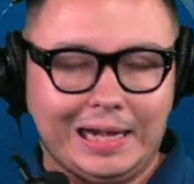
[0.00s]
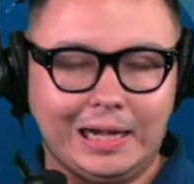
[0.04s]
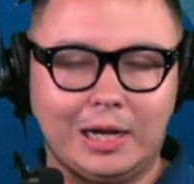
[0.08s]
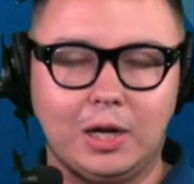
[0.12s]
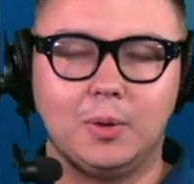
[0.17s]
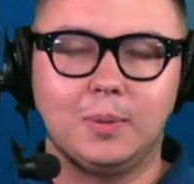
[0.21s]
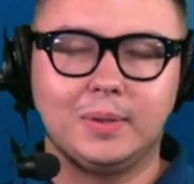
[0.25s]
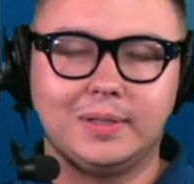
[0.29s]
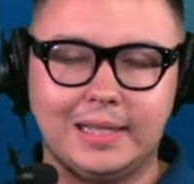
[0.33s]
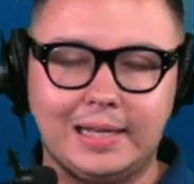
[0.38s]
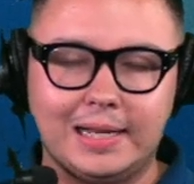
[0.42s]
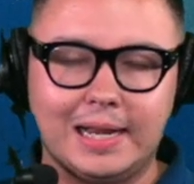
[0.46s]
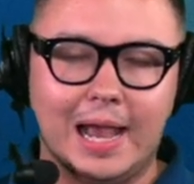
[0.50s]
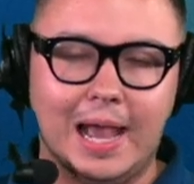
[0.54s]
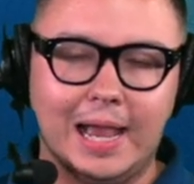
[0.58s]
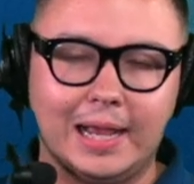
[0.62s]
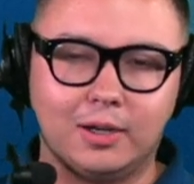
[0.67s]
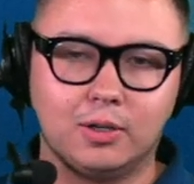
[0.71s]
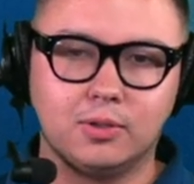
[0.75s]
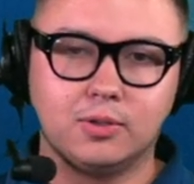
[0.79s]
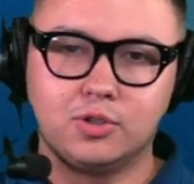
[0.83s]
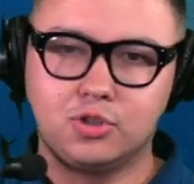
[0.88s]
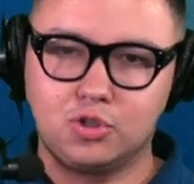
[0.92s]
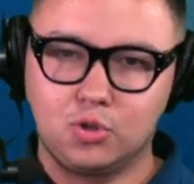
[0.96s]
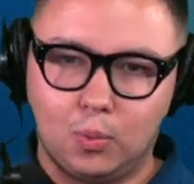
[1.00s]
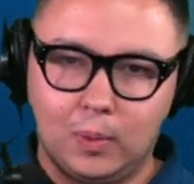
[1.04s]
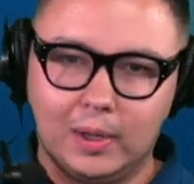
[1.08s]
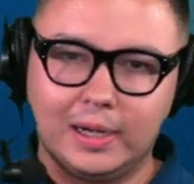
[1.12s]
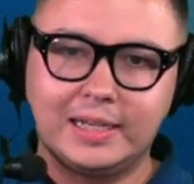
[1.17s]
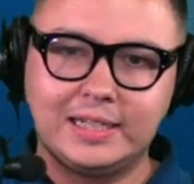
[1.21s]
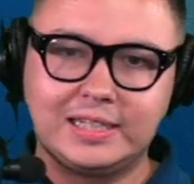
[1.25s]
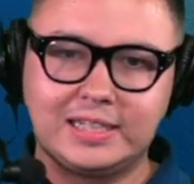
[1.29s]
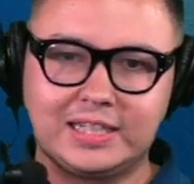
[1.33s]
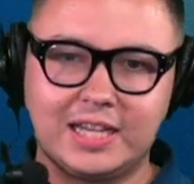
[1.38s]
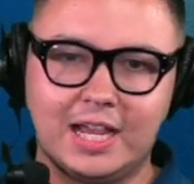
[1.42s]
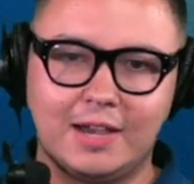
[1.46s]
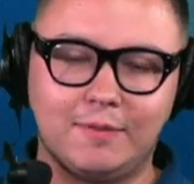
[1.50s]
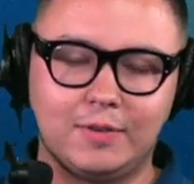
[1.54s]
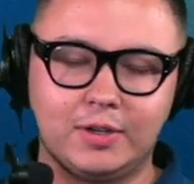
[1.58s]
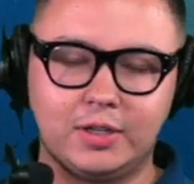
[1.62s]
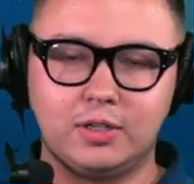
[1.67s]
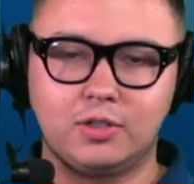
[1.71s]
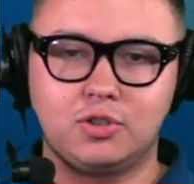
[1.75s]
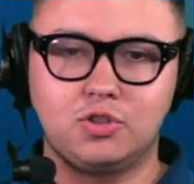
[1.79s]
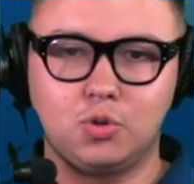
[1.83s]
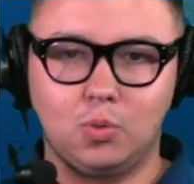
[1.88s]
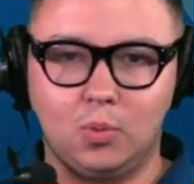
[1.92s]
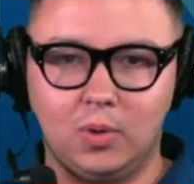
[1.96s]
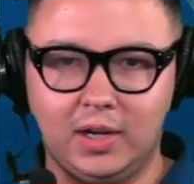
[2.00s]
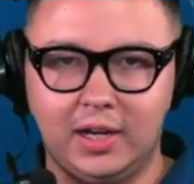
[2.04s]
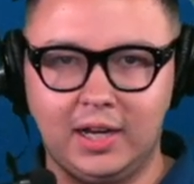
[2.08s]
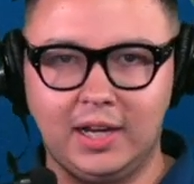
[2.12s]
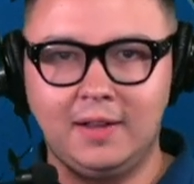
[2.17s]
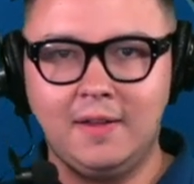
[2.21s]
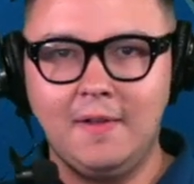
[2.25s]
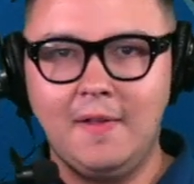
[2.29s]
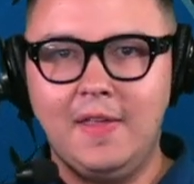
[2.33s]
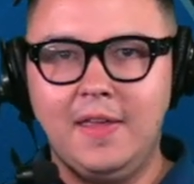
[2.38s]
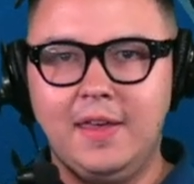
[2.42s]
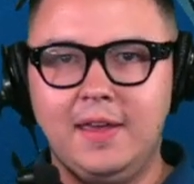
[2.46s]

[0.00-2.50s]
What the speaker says: to go with the Niners, 27-20.